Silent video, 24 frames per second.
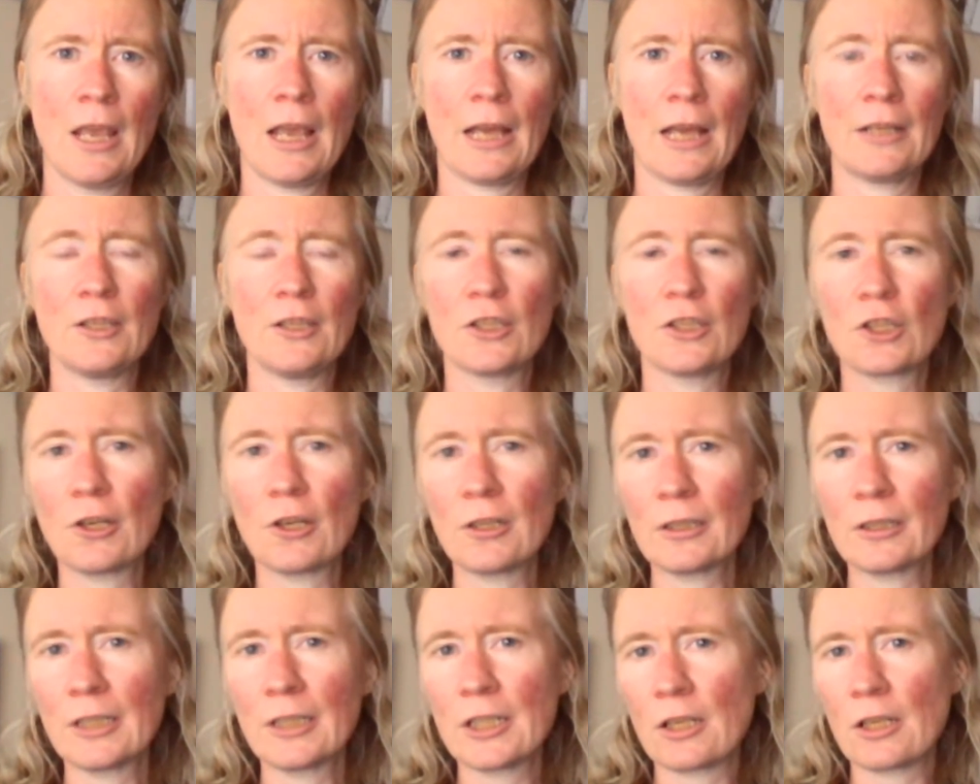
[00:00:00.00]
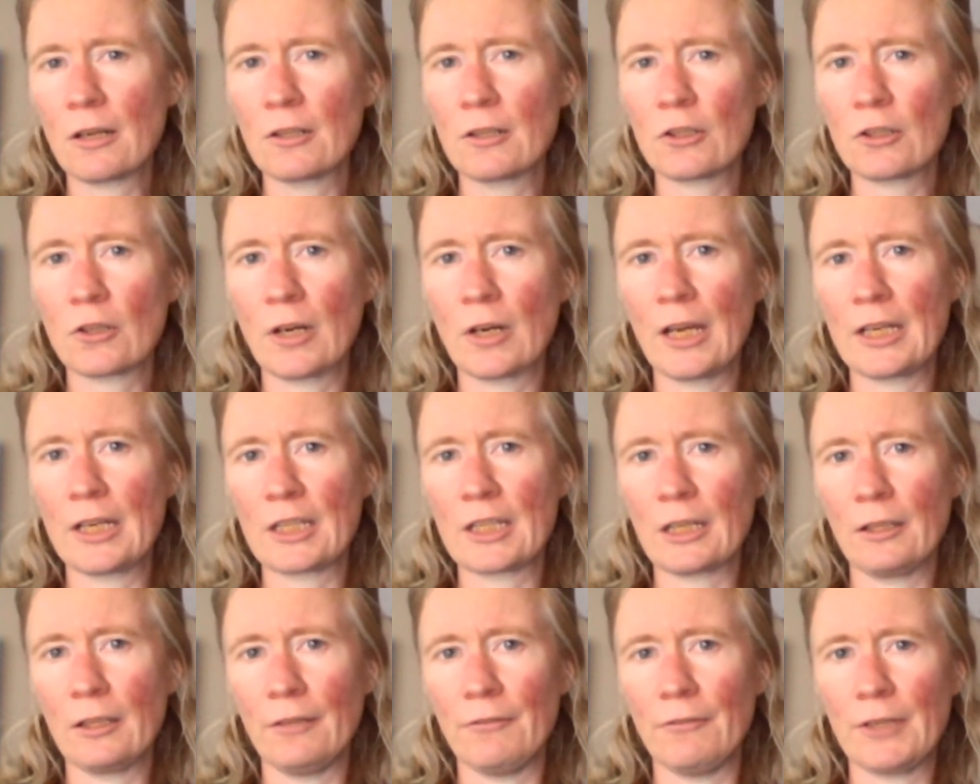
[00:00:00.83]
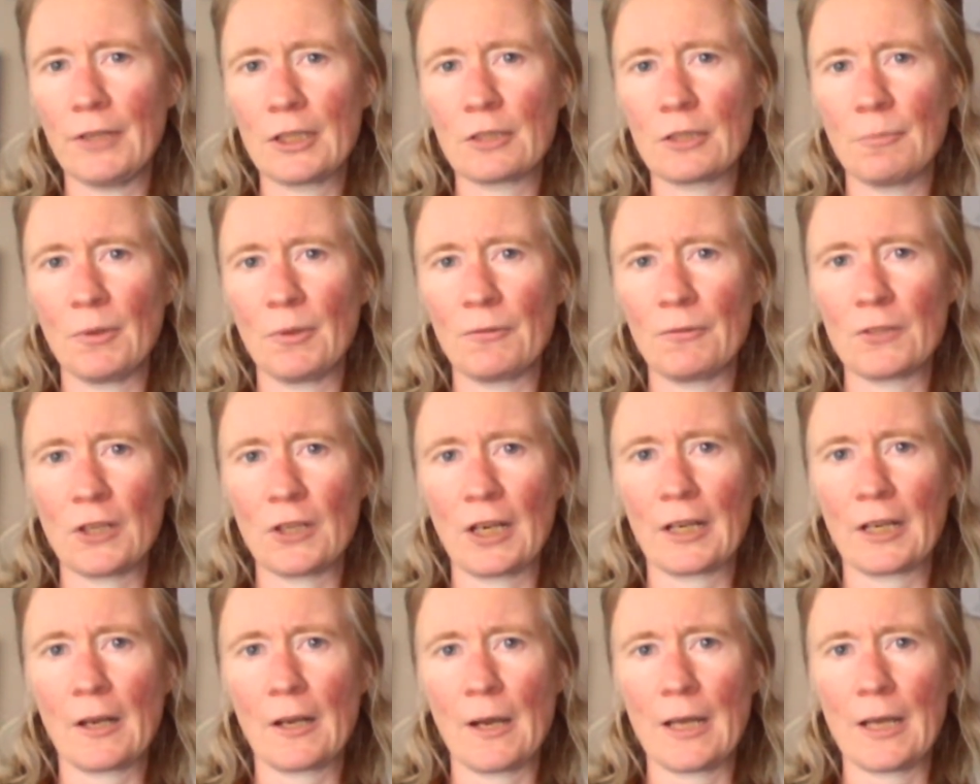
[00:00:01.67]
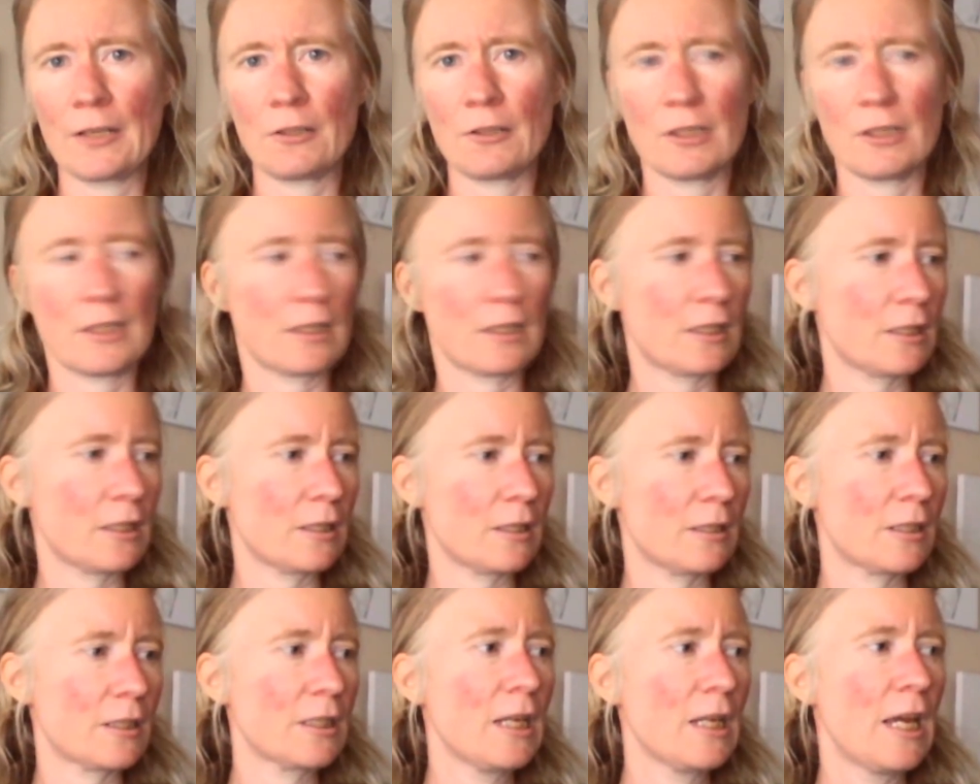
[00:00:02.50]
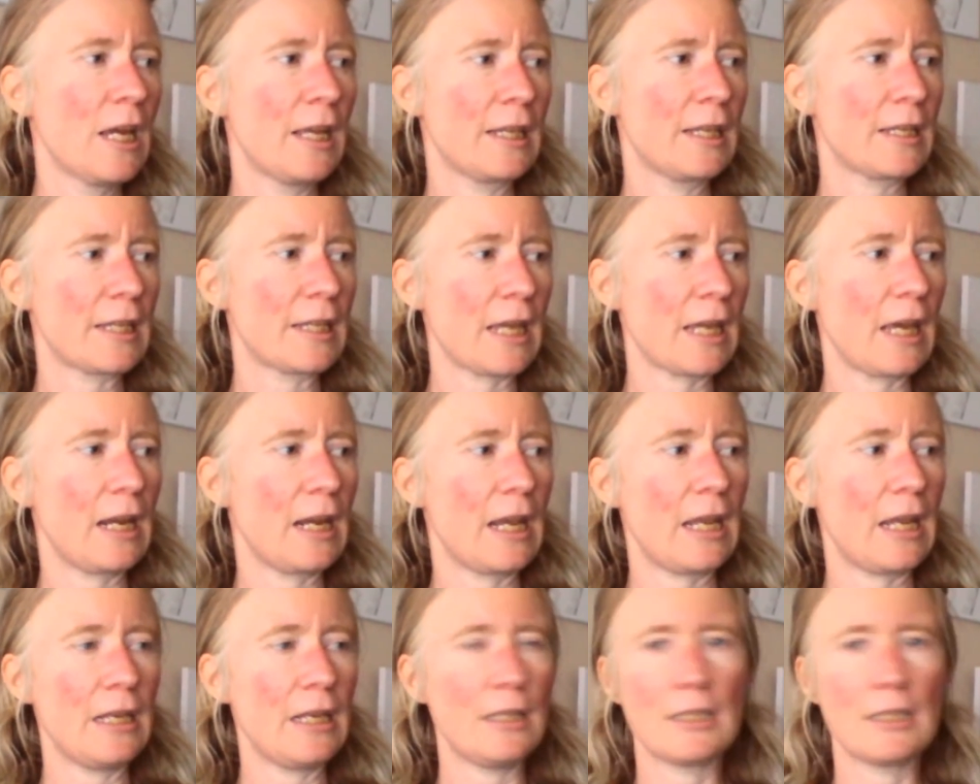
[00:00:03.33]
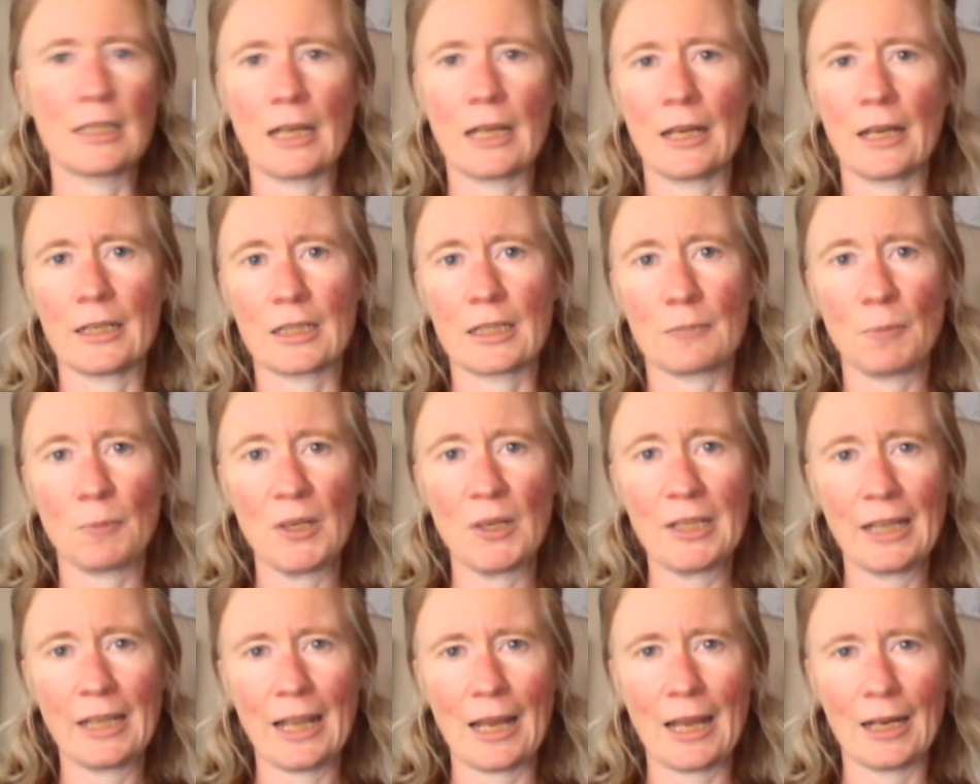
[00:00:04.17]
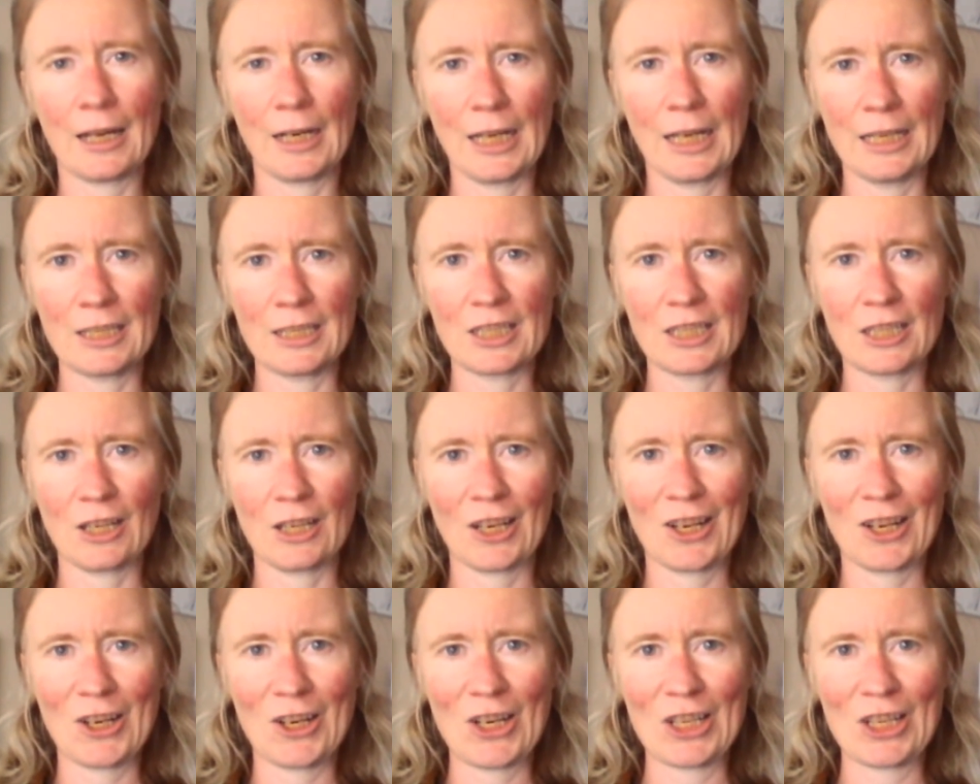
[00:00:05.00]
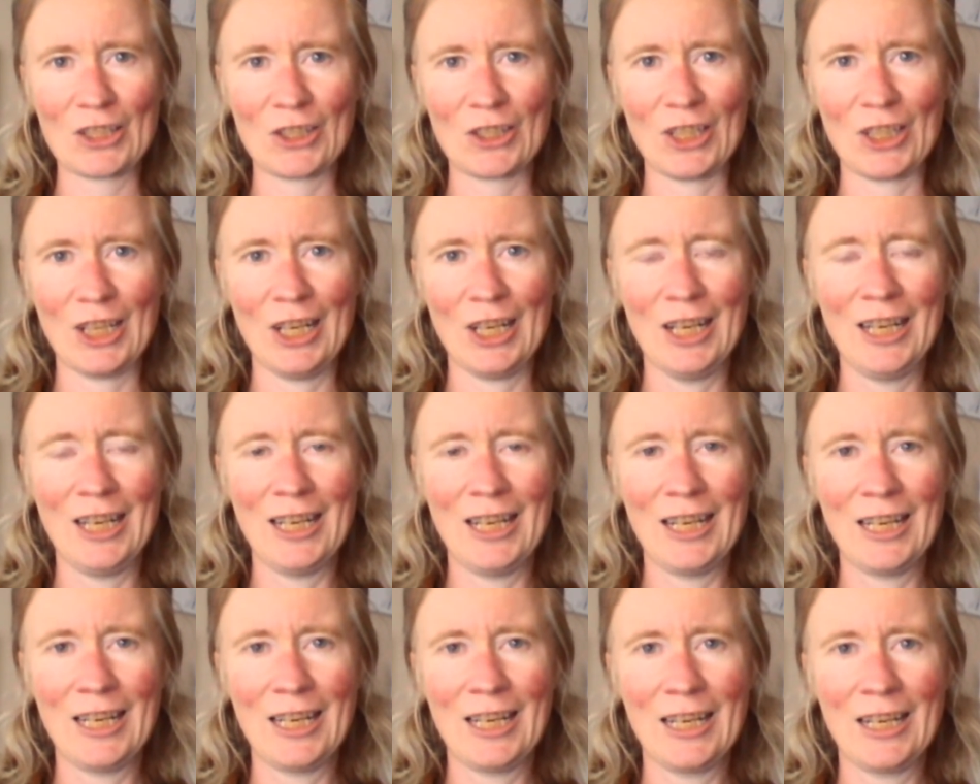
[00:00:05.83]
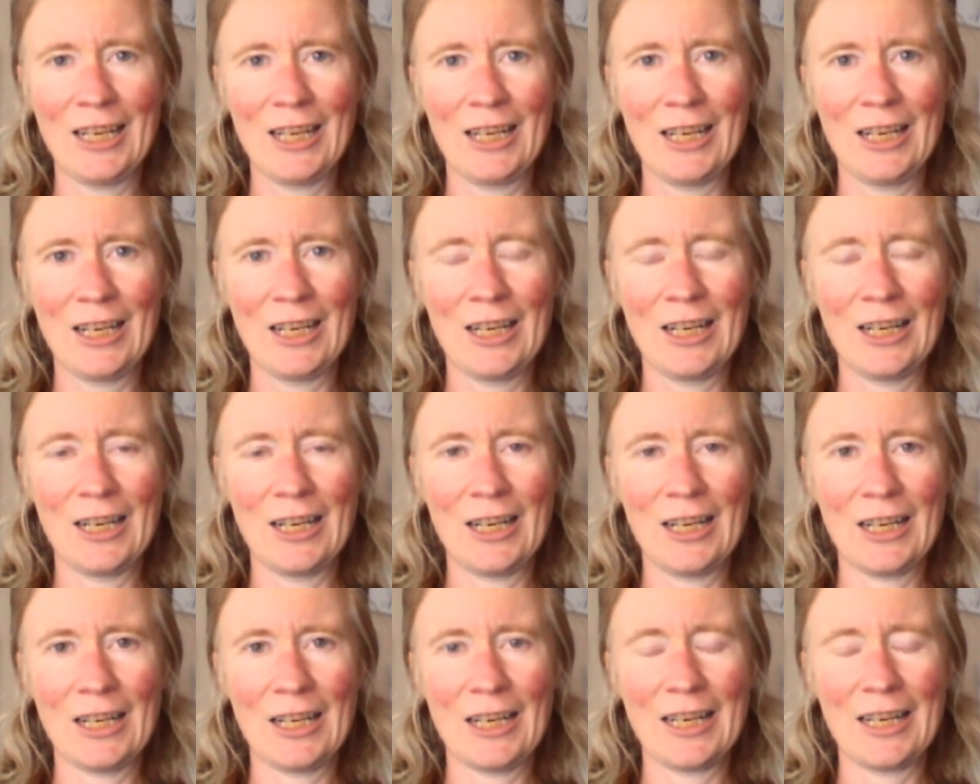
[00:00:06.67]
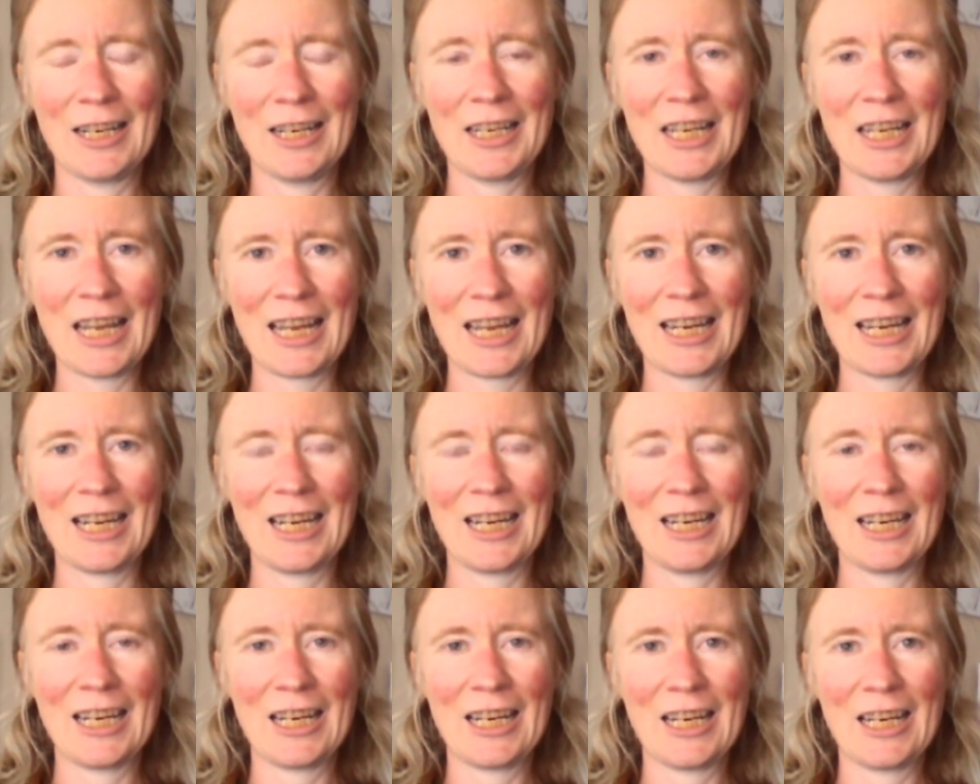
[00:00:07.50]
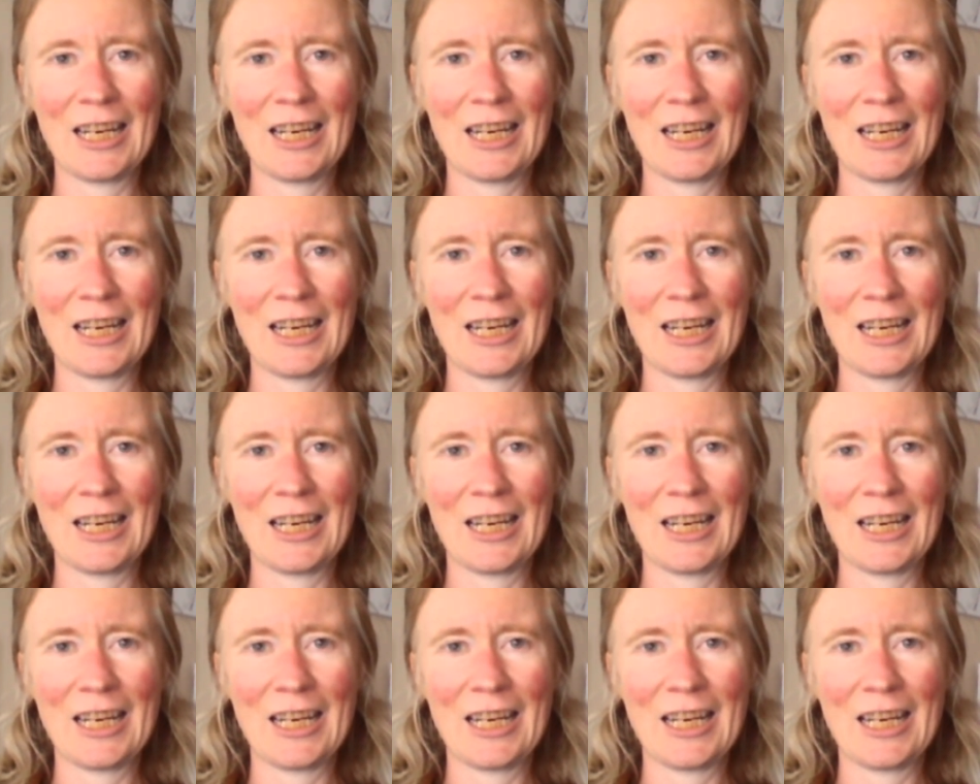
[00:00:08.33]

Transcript: And you certainly don't try and tell a victim of psychiatrists that is speaking out against psychiatry that